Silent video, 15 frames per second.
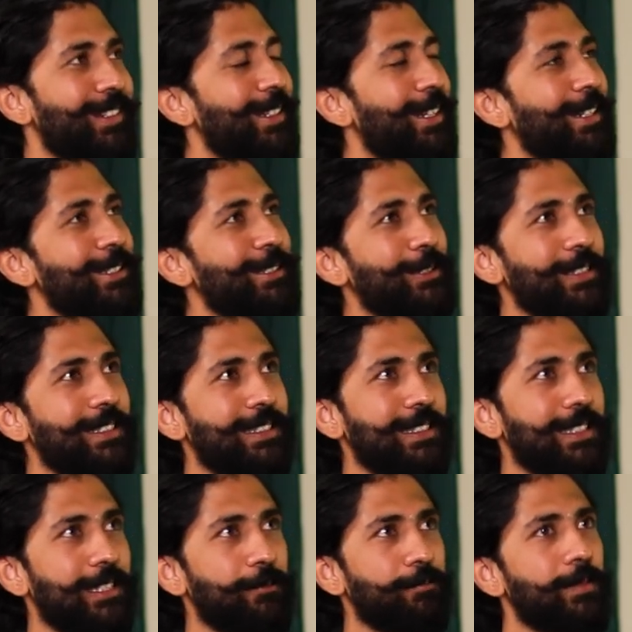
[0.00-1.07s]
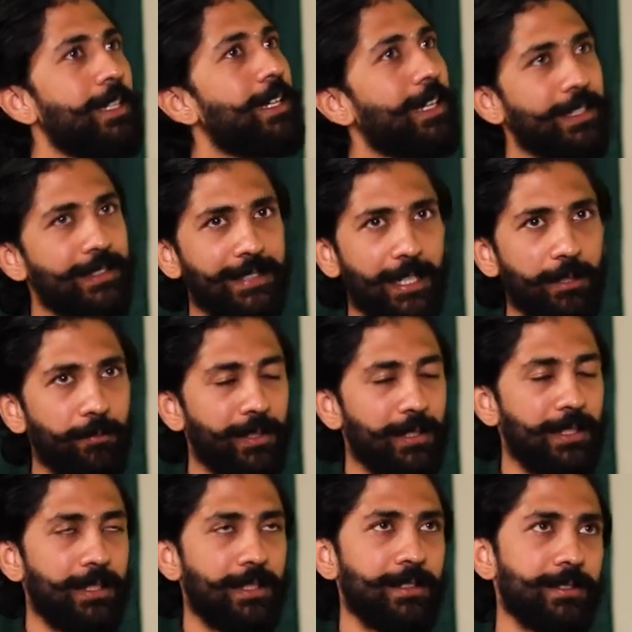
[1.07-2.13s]
Yeah, so it's a Saint
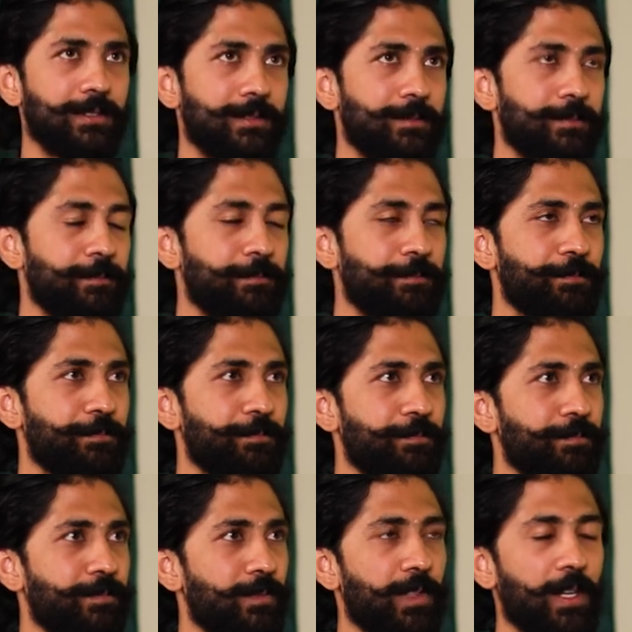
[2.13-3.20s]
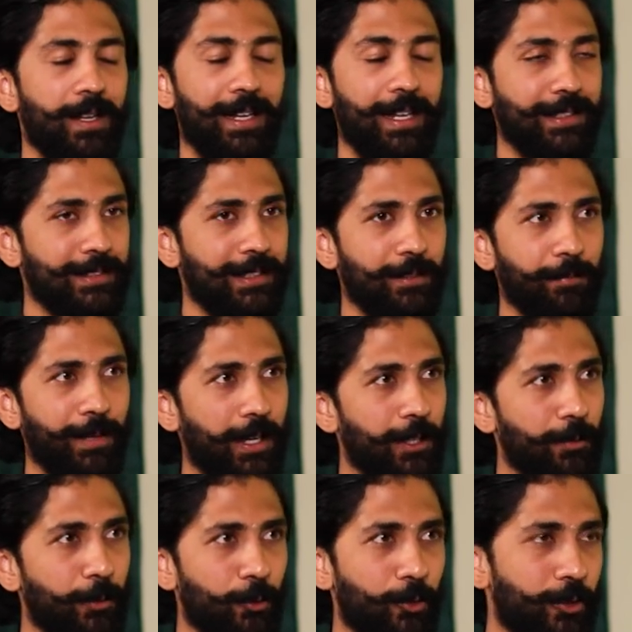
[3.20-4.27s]
Bernard, Alaskan
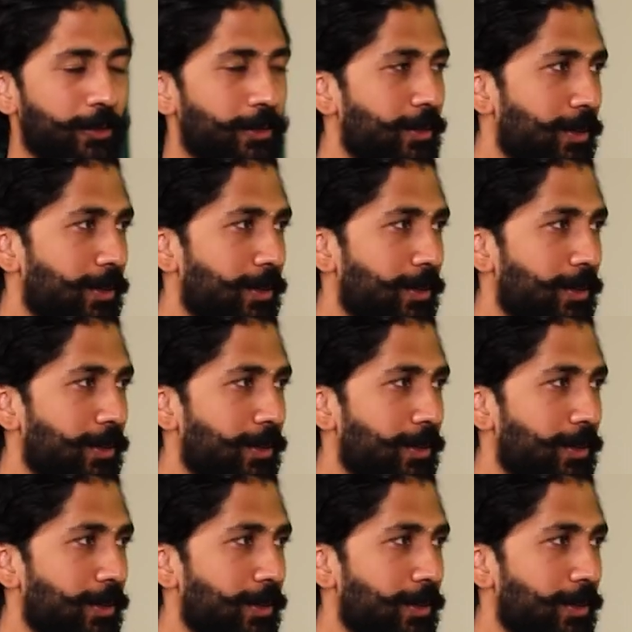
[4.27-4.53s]
Malamute,